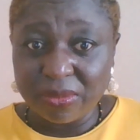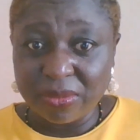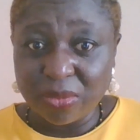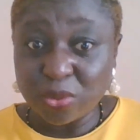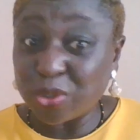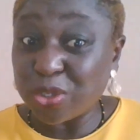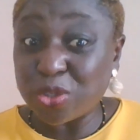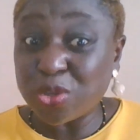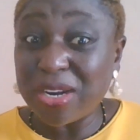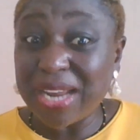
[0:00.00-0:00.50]

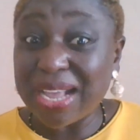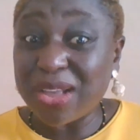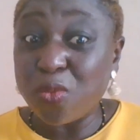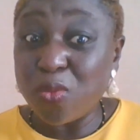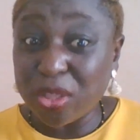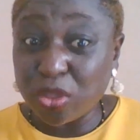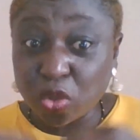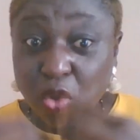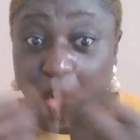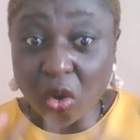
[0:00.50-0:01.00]
So it's not like
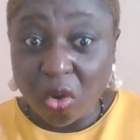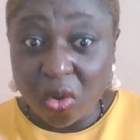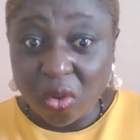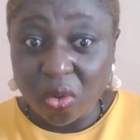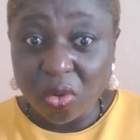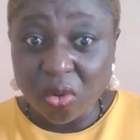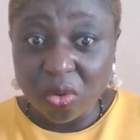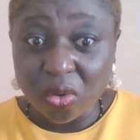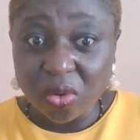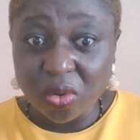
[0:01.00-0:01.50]
we talk,
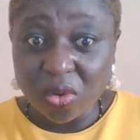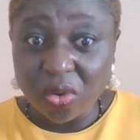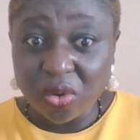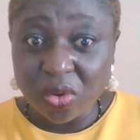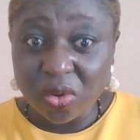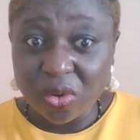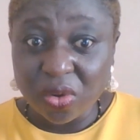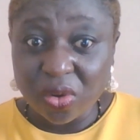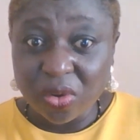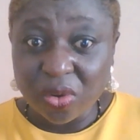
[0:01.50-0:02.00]

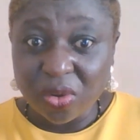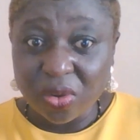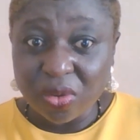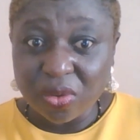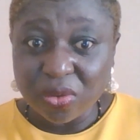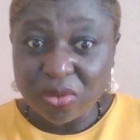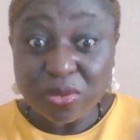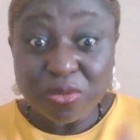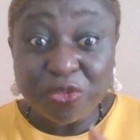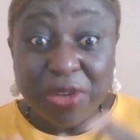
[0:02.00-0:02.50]

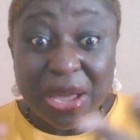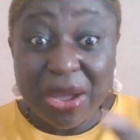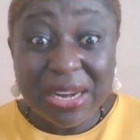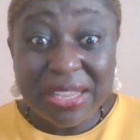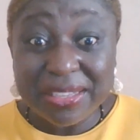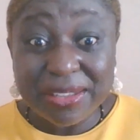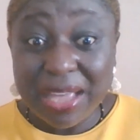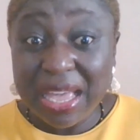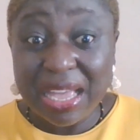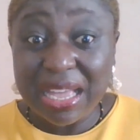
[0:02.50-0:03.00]

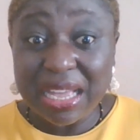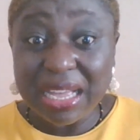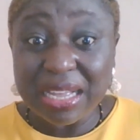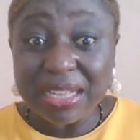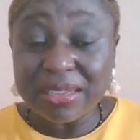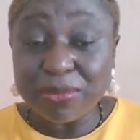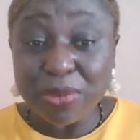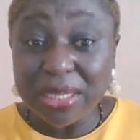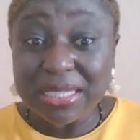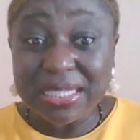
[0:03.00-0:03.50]

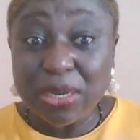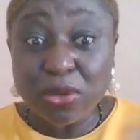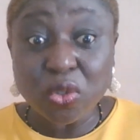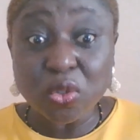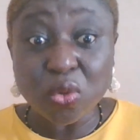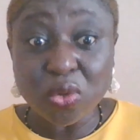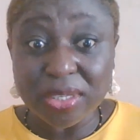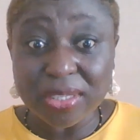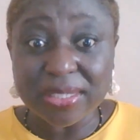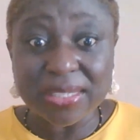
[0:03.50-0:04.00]
we tell
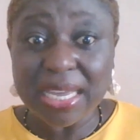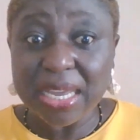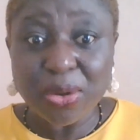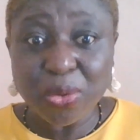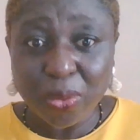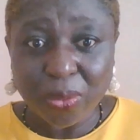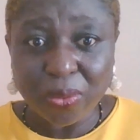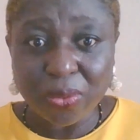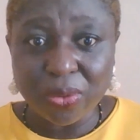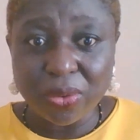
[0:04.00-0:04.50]
stories here.
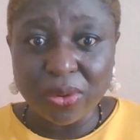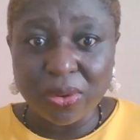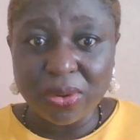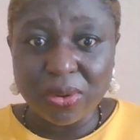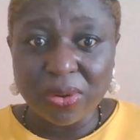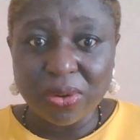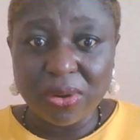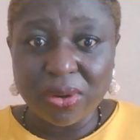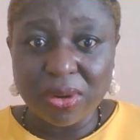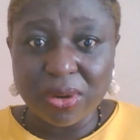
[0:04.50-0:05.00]

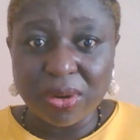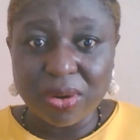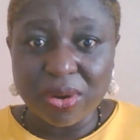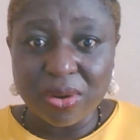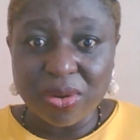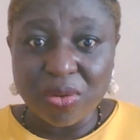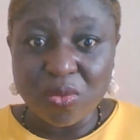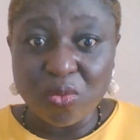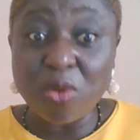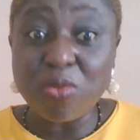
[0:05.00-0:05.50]

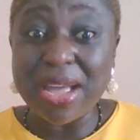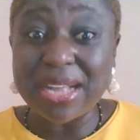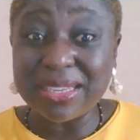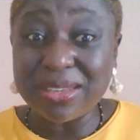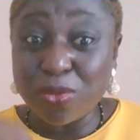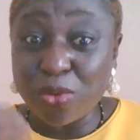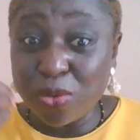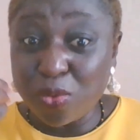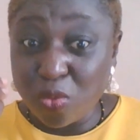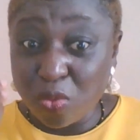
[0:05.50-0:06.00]

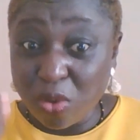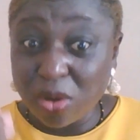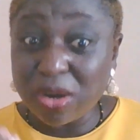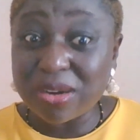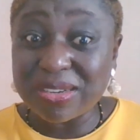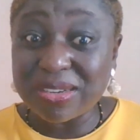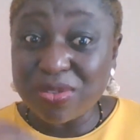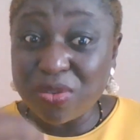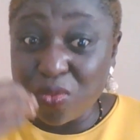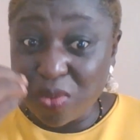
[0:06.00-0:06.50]
What
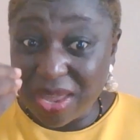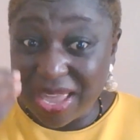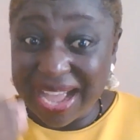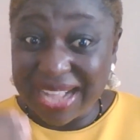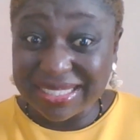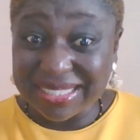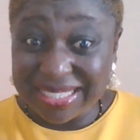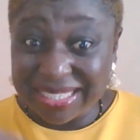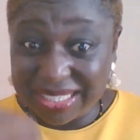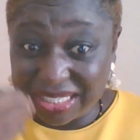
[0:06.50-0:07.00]
we
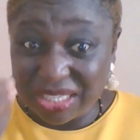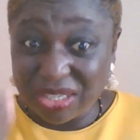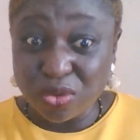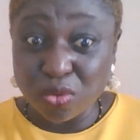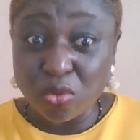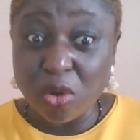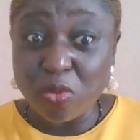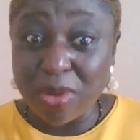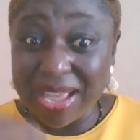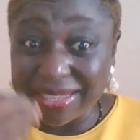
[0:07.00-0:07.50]
are teaching you,
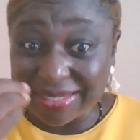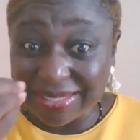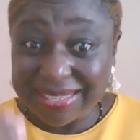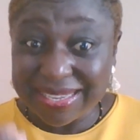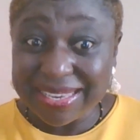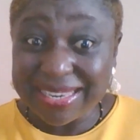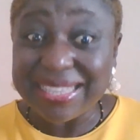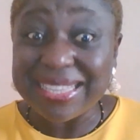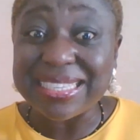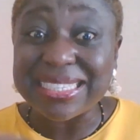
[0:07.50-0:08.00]
what we are
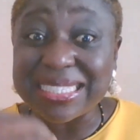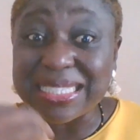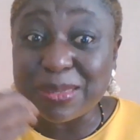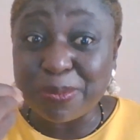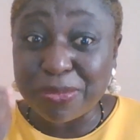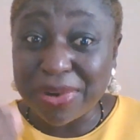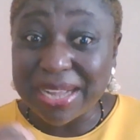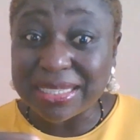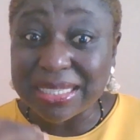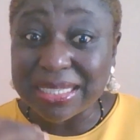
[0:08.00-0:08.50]
saying is
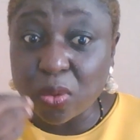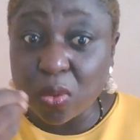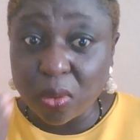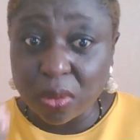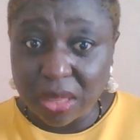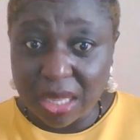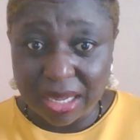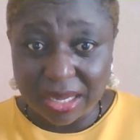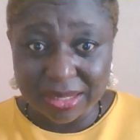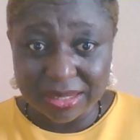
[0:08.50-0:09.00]
practical
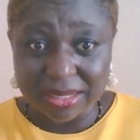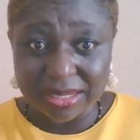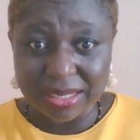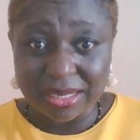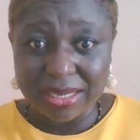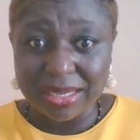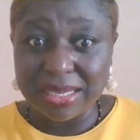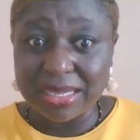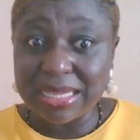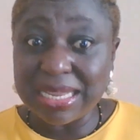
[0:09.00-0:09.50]
things
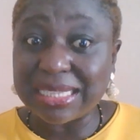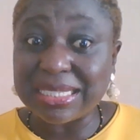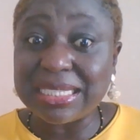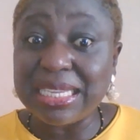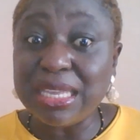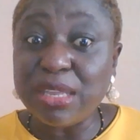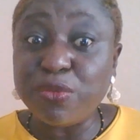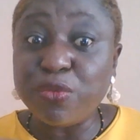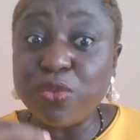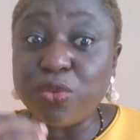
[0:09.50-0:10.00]
that
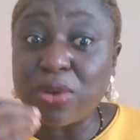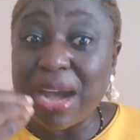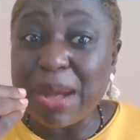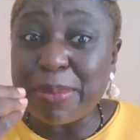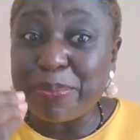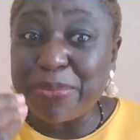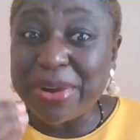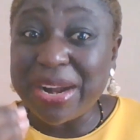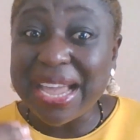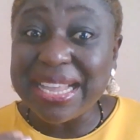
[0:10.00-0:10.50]
if you
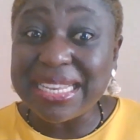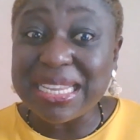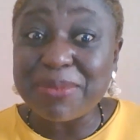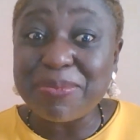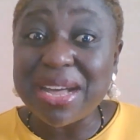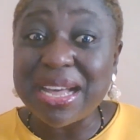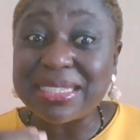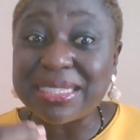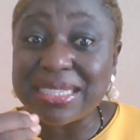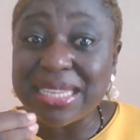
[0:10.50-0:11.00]
apply them
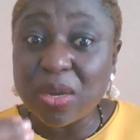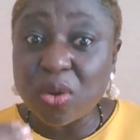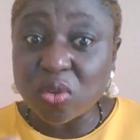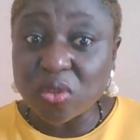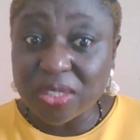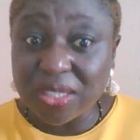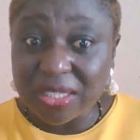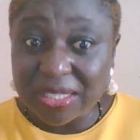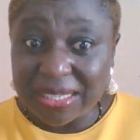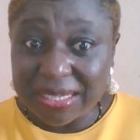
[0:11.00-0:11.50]
and stay
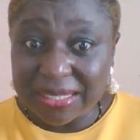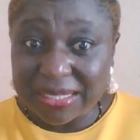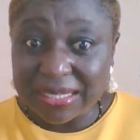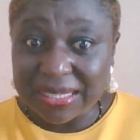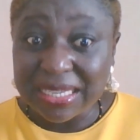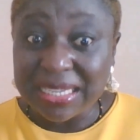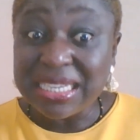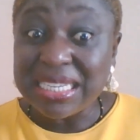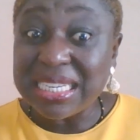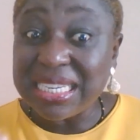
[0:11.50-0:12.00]
consistent,
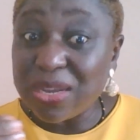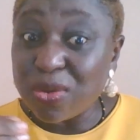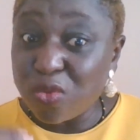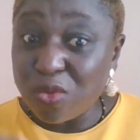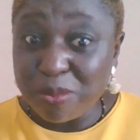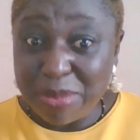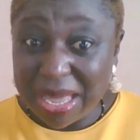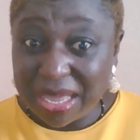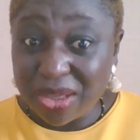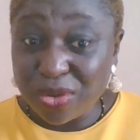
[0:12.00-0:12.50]
they will
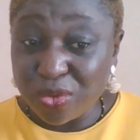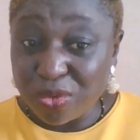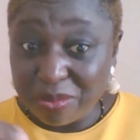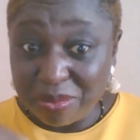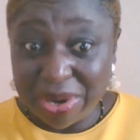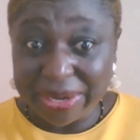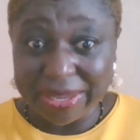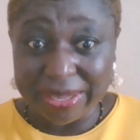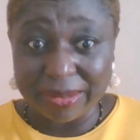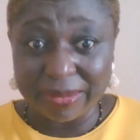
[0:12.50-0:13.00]
make you money.